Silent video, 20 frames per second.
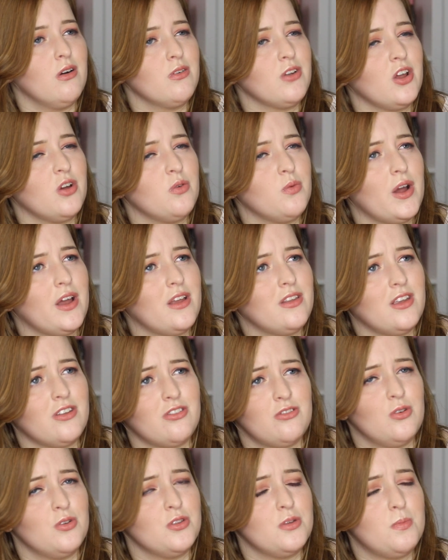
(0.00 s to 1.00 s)
oh no, wait,
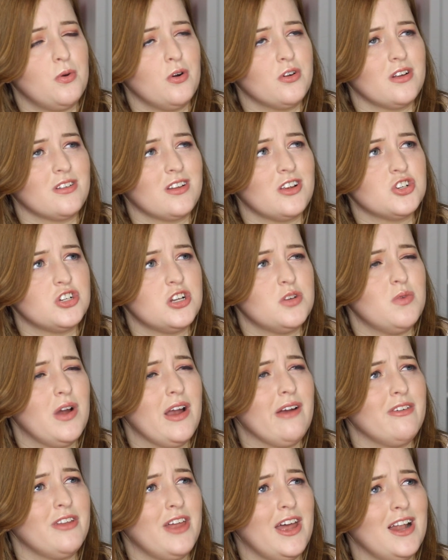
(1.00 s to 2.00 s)
that's not the product actually,
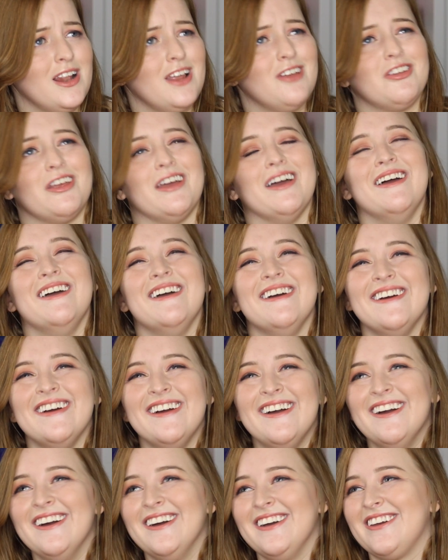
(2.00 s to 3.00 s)
where the hell is it?
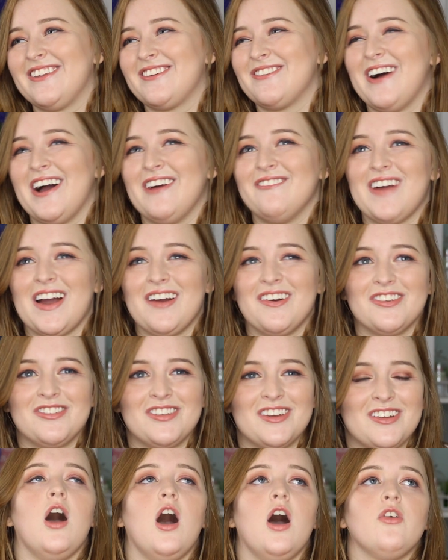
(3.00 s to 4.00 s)
It's quite
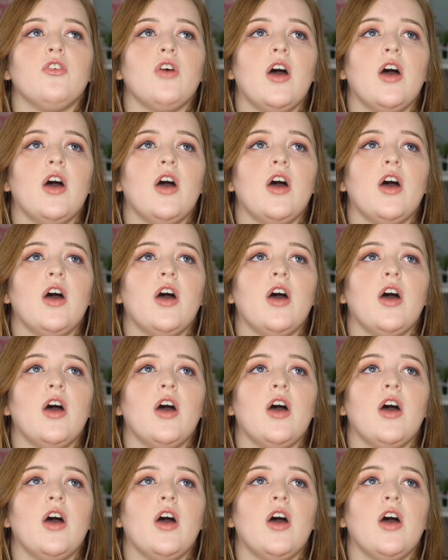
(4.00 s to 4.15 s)
embarrassing.